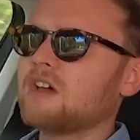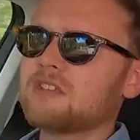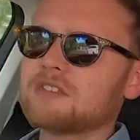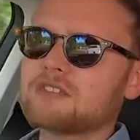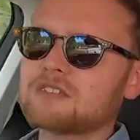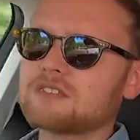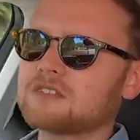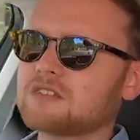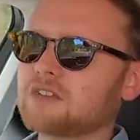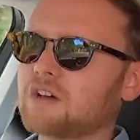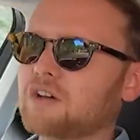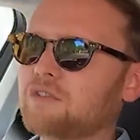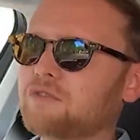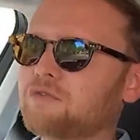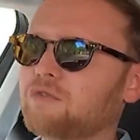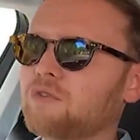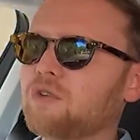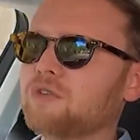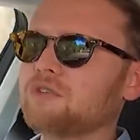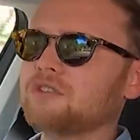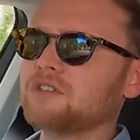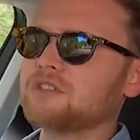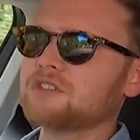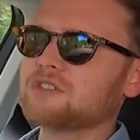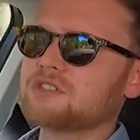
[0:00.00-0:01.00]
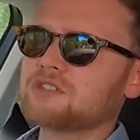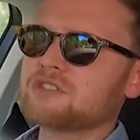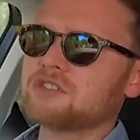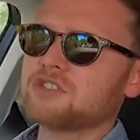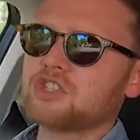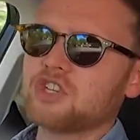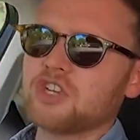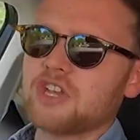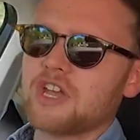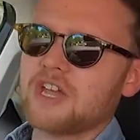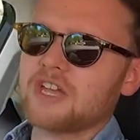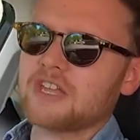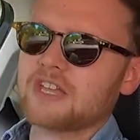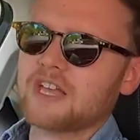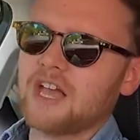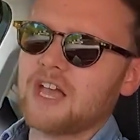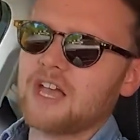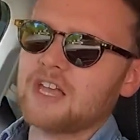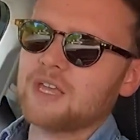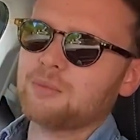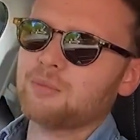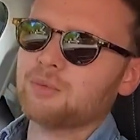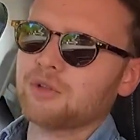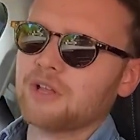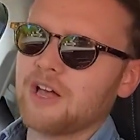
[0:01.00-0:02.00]
stuff on this
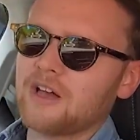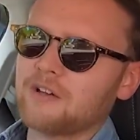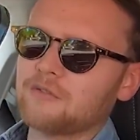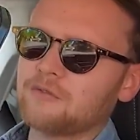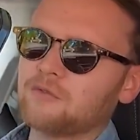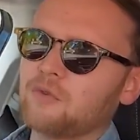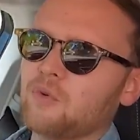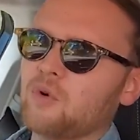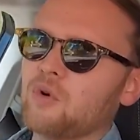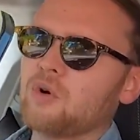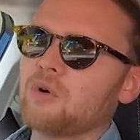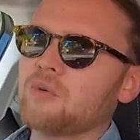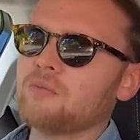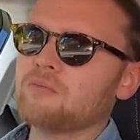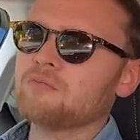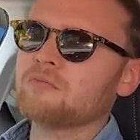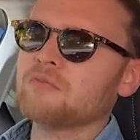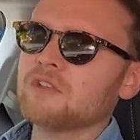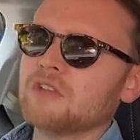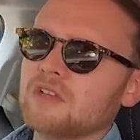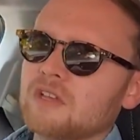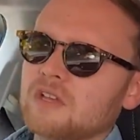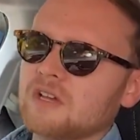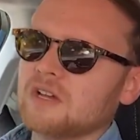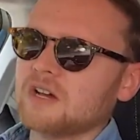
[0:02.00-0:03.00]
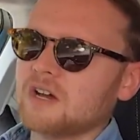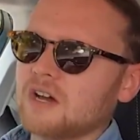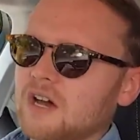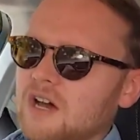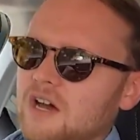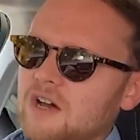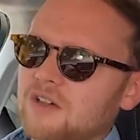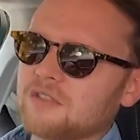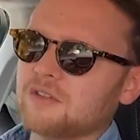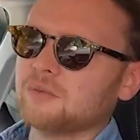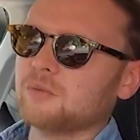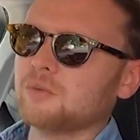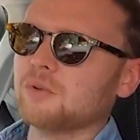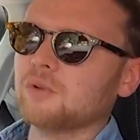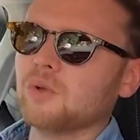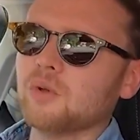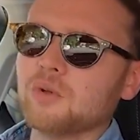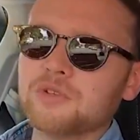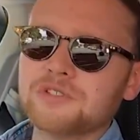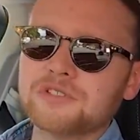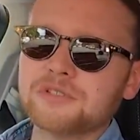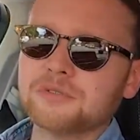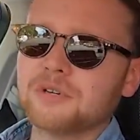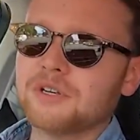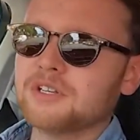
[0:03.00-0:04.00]
GAK platform that will
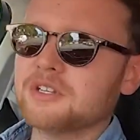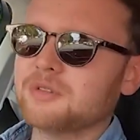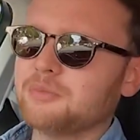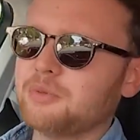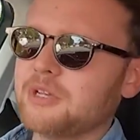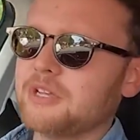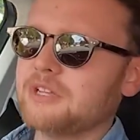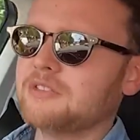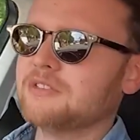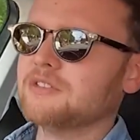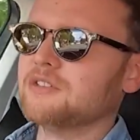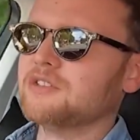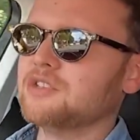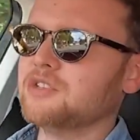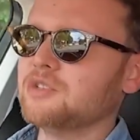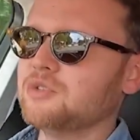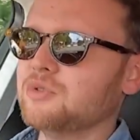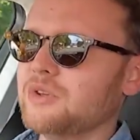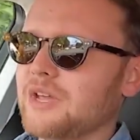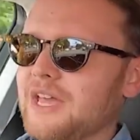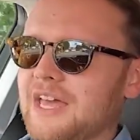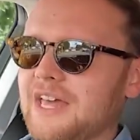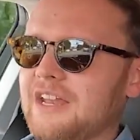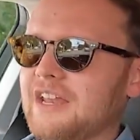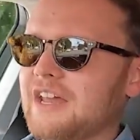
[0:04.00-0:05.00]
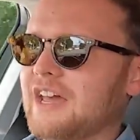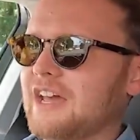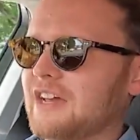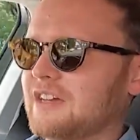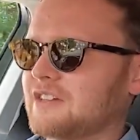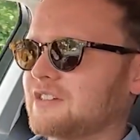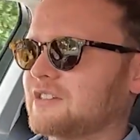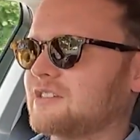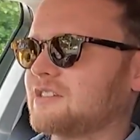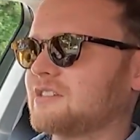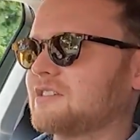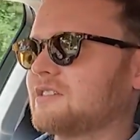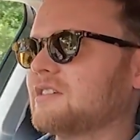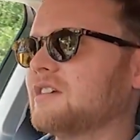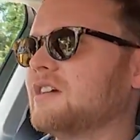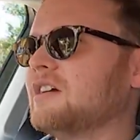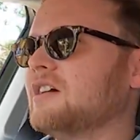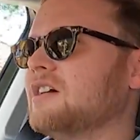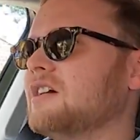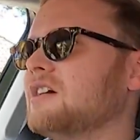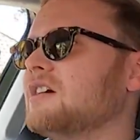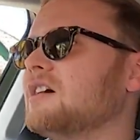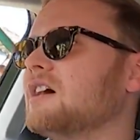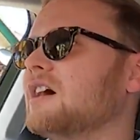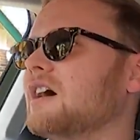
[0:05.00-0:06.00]
also underpin the new NX.
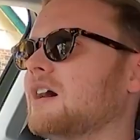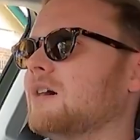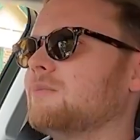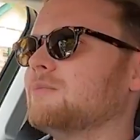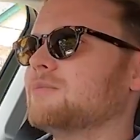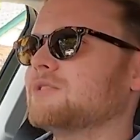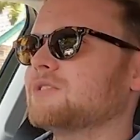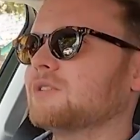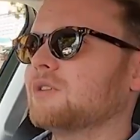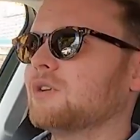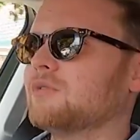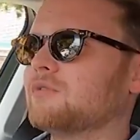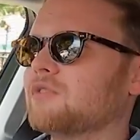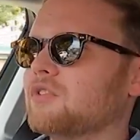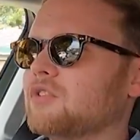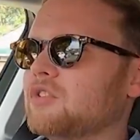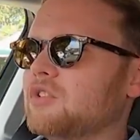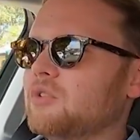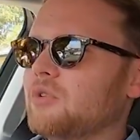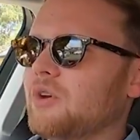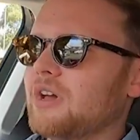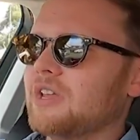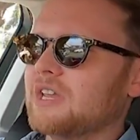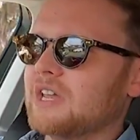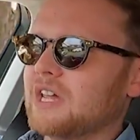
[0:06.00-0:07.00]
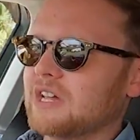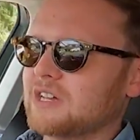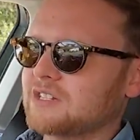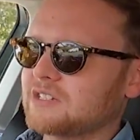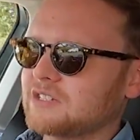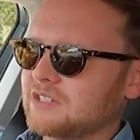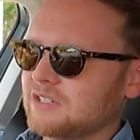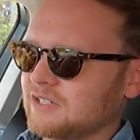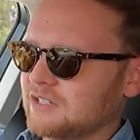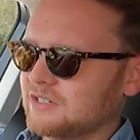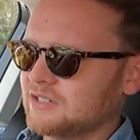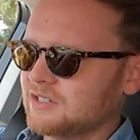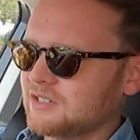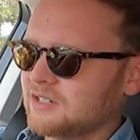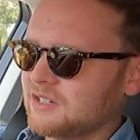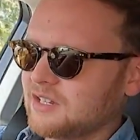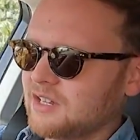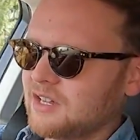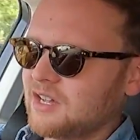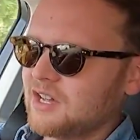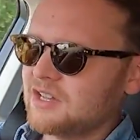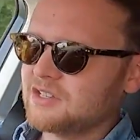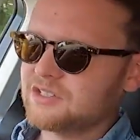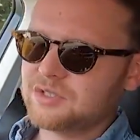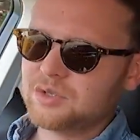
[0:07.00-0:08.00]
So if the new NX is
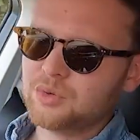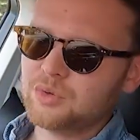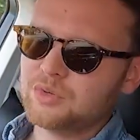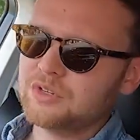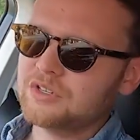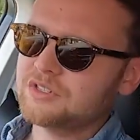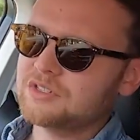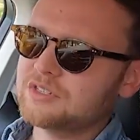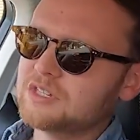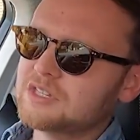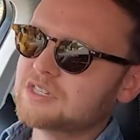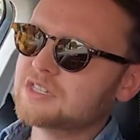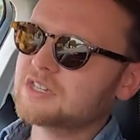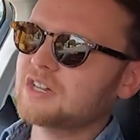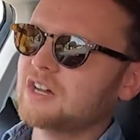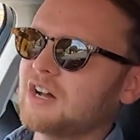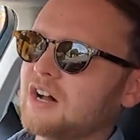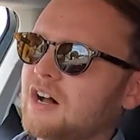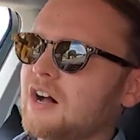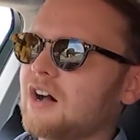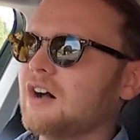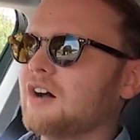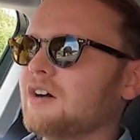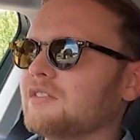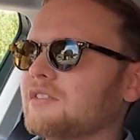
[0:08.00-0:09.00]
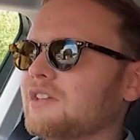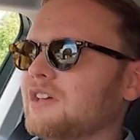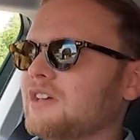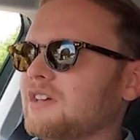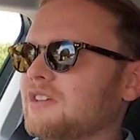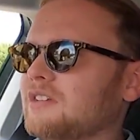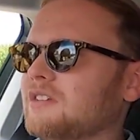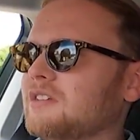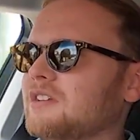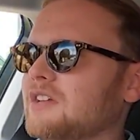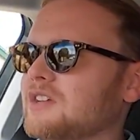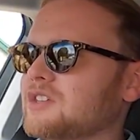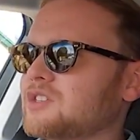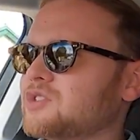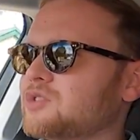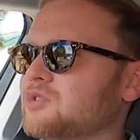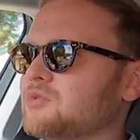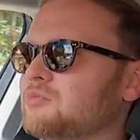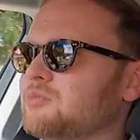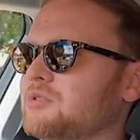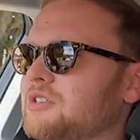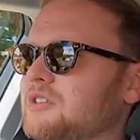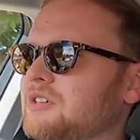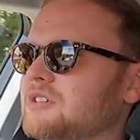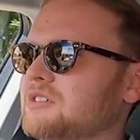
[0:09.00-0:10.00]
as good as this car, then it
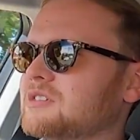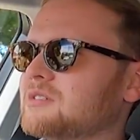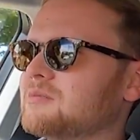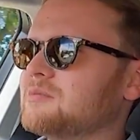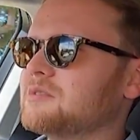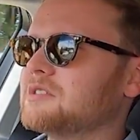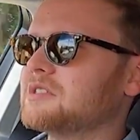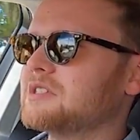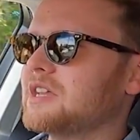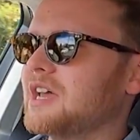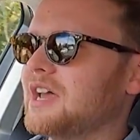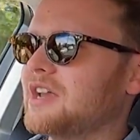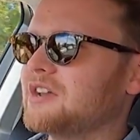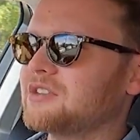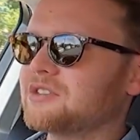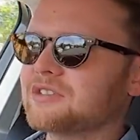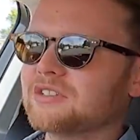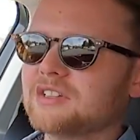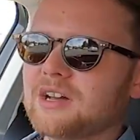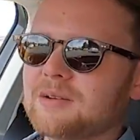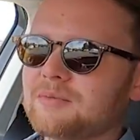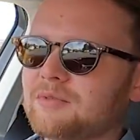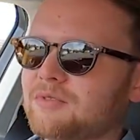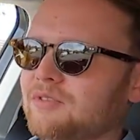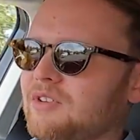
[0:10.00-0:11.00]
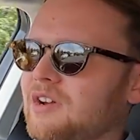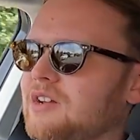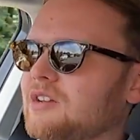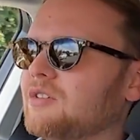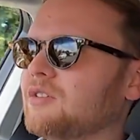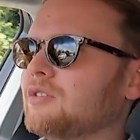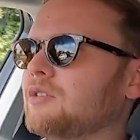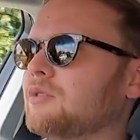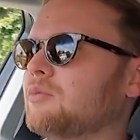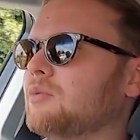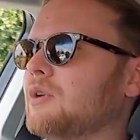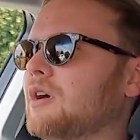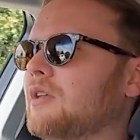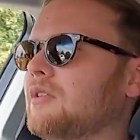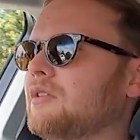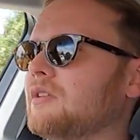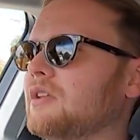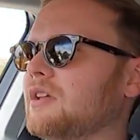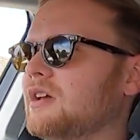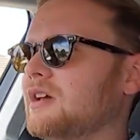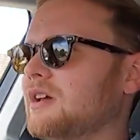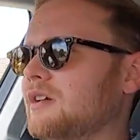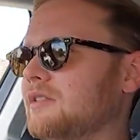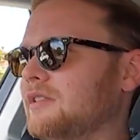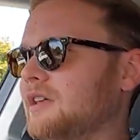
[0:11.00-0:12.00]
should be a substantial upgrade on the one
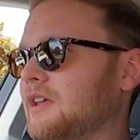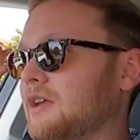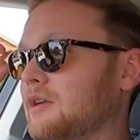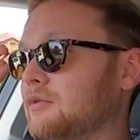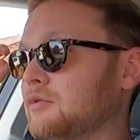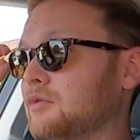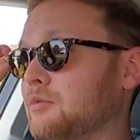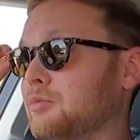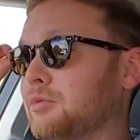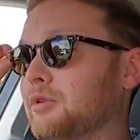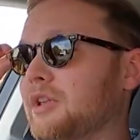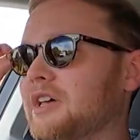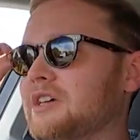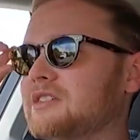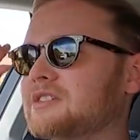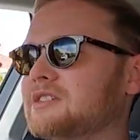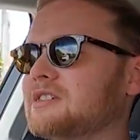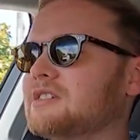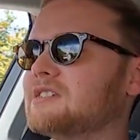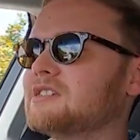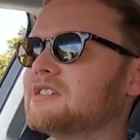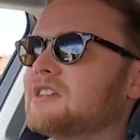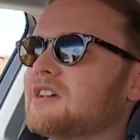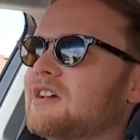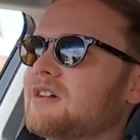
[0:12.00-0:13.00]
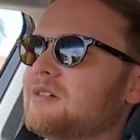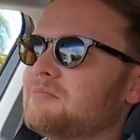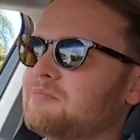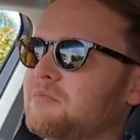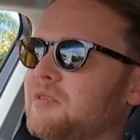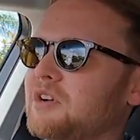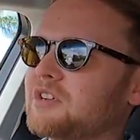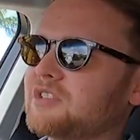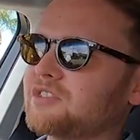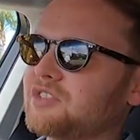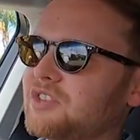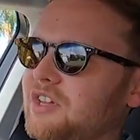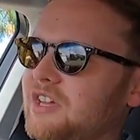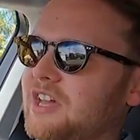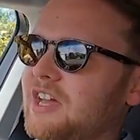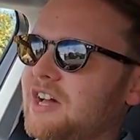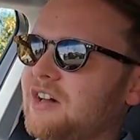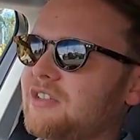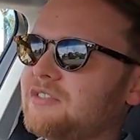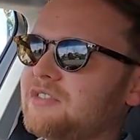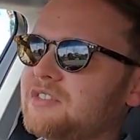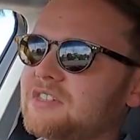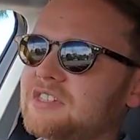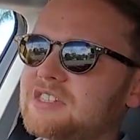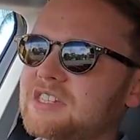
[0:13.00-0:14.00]
that it replaces, much like
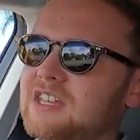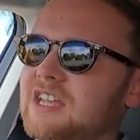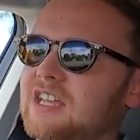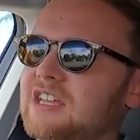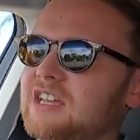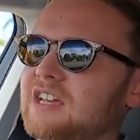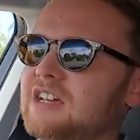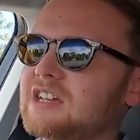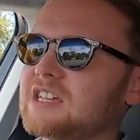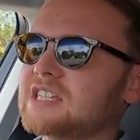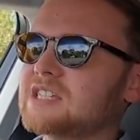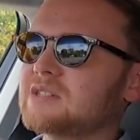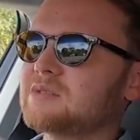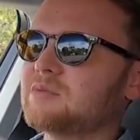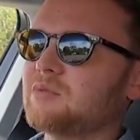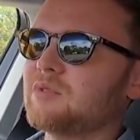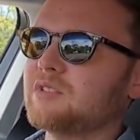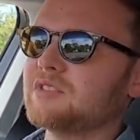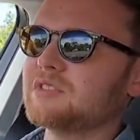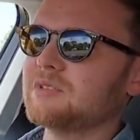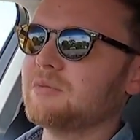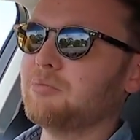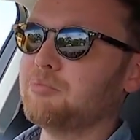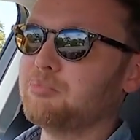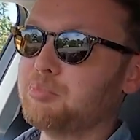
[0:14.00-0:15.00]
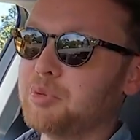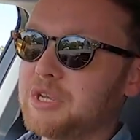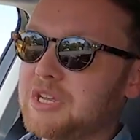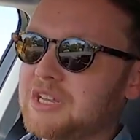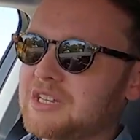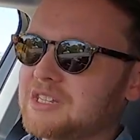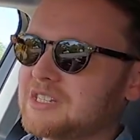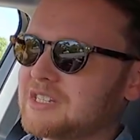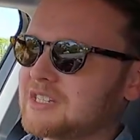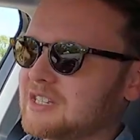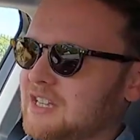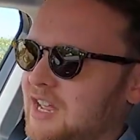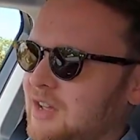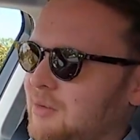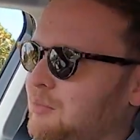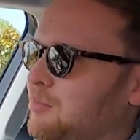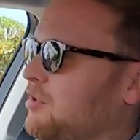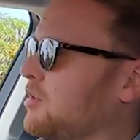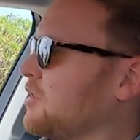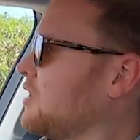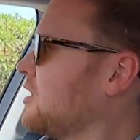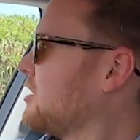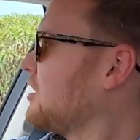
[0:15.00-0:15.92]
how this ES was a big step